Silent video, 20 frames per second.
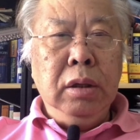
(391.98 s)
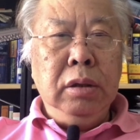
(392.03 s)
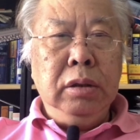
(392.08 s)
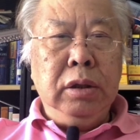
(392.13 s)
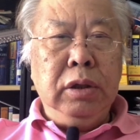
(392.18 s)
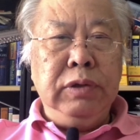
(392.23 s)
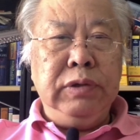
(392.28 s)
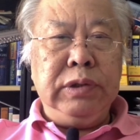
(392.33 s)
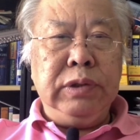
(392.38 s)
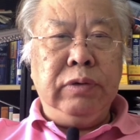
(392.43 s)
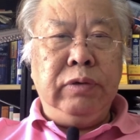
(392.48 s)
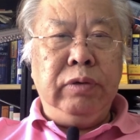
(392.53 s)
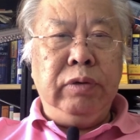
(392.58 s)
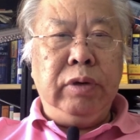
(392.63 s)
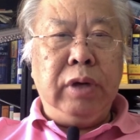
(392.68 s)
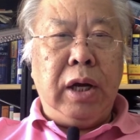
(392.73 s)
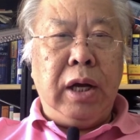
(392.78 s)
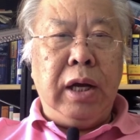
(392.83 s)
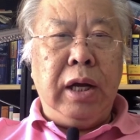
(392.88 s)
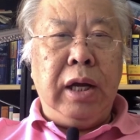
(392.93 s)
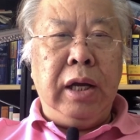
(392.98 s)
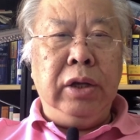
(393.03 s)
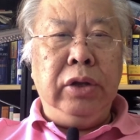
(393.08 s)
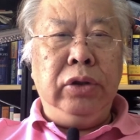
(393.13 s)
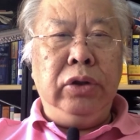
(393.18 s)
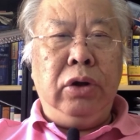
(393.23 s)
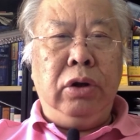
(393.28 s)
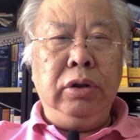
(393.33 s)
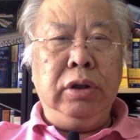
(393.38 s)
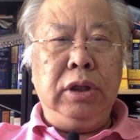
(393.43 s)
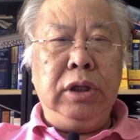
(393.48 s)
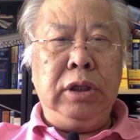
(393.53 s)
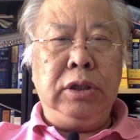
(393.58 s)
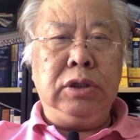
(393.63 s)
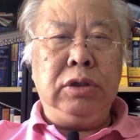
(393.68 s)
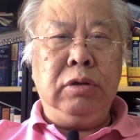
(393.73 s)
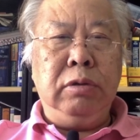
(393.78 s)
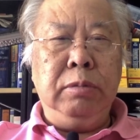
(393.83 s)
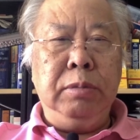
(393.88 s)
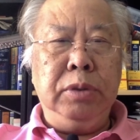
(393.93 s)
This will require a
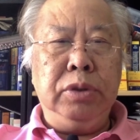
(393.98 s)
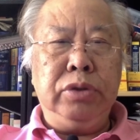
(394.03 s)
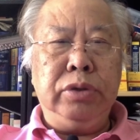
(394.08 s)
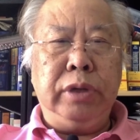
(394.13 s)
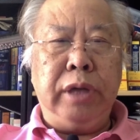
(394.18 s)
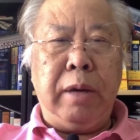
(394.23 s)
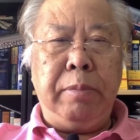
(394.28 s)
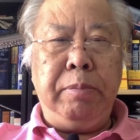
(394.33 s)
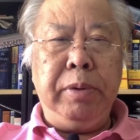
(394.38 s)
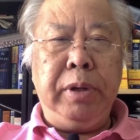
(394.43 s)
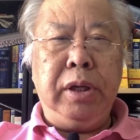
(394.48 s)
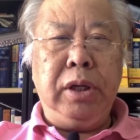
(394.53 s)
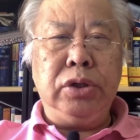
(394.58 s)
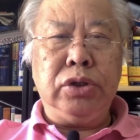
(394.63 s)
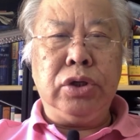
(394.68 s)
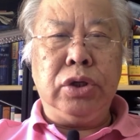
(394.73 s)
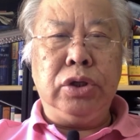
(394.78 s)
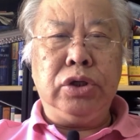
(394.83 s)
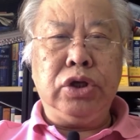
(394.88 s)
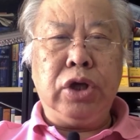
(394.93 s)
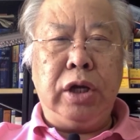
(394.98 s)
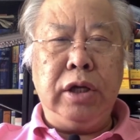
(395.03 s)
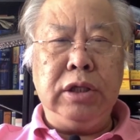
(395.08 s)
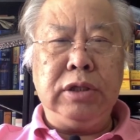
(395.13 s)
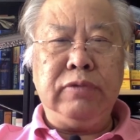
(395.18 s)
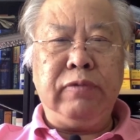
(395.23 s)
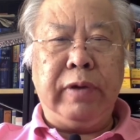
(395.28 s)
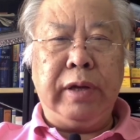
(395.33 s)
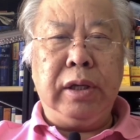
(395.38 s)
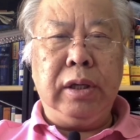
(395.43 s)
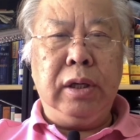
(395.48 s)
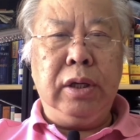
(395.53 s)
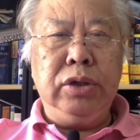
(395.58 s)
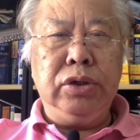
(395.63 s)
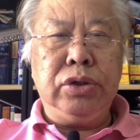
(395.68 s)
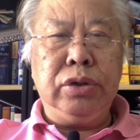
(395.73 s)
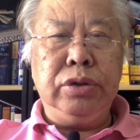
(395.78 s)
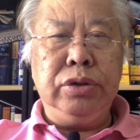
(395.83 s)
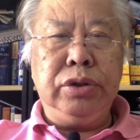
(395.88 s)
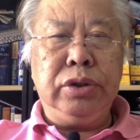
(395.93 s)
non-discriminatory application of Chinese
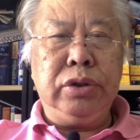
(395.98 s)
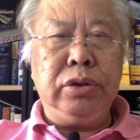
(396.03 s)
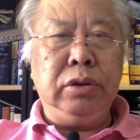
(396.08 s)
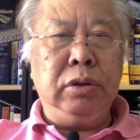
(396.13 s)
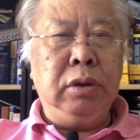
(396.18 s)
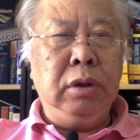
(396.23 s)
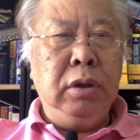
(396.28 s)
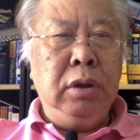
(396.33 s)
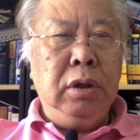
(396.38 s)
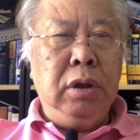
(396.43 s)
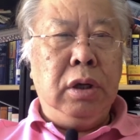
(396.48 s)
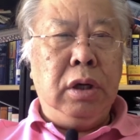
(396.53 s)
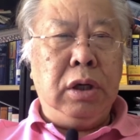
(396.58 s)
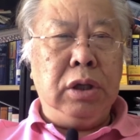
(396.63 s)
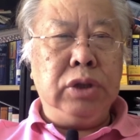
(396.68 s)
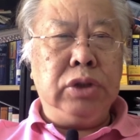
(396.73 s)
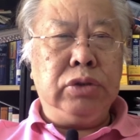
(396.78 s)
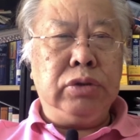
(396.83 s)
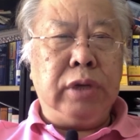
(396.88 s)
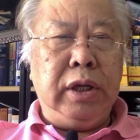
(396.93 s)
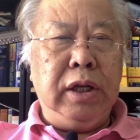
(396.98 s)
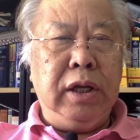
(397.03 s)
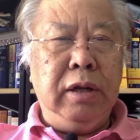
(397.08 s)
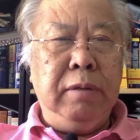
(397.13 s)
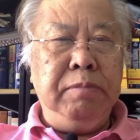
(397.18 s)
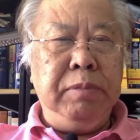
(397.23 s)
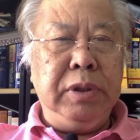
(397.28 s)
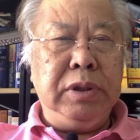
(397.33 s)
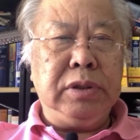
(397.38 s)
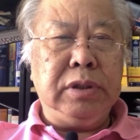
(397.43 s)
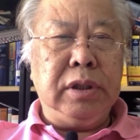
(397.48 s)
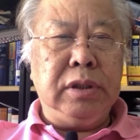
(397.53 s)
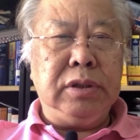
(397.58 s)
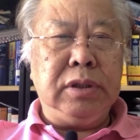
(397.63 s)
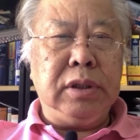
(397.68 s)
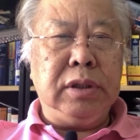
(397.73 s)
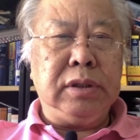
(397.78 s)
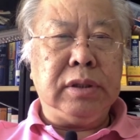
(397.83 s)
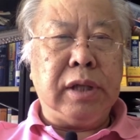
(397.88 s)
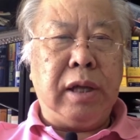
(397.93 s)
regulations to Australian
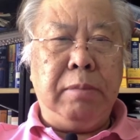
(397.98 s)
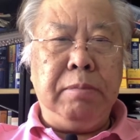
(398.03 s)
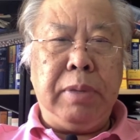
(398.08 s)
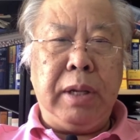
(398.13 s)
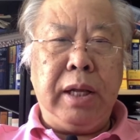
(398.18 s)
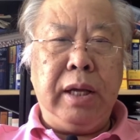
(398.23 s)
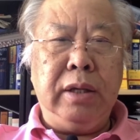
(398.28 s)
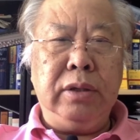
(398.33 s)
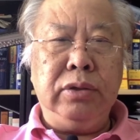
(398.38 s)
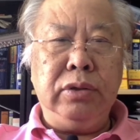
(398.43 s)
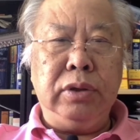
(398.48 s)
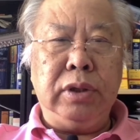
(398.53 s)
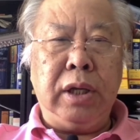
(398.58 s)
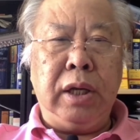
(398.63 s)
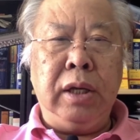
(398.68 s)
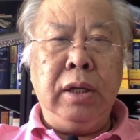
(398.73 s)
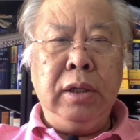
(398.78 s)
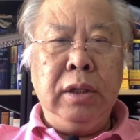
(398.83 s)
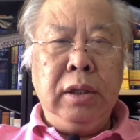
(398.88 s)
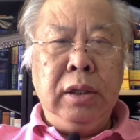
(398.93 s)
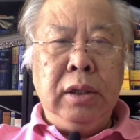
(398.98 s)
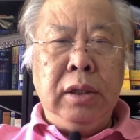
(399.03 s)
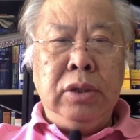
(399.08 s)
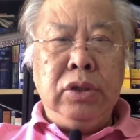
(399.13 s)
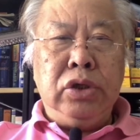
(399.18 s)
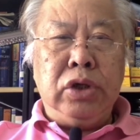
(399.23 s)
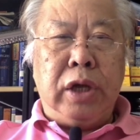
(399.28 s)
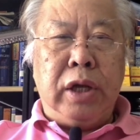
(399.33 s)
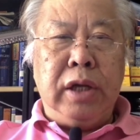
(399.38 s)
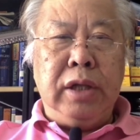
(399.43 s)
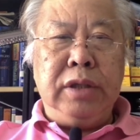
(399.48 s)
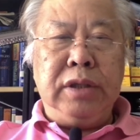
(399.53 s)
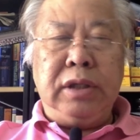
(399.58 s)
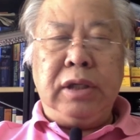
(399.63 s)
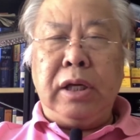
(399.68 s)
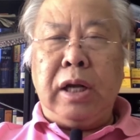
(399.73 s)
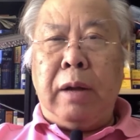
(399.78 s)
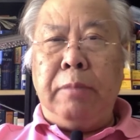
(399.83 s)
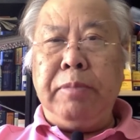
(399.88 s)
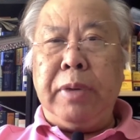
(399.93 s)
businesses compared to their Chinese
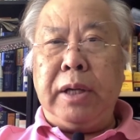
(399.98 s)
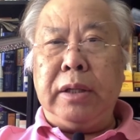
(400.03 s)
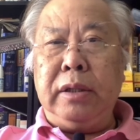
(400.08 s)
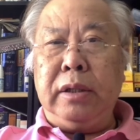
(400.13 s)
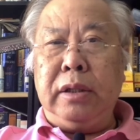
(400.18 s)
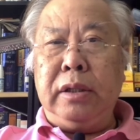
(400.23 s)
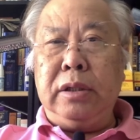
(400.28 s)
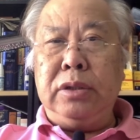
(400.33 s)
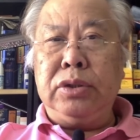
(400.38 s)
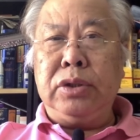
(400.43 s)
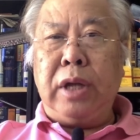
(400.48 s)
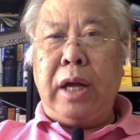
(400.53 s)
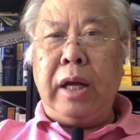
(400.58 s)
competitors.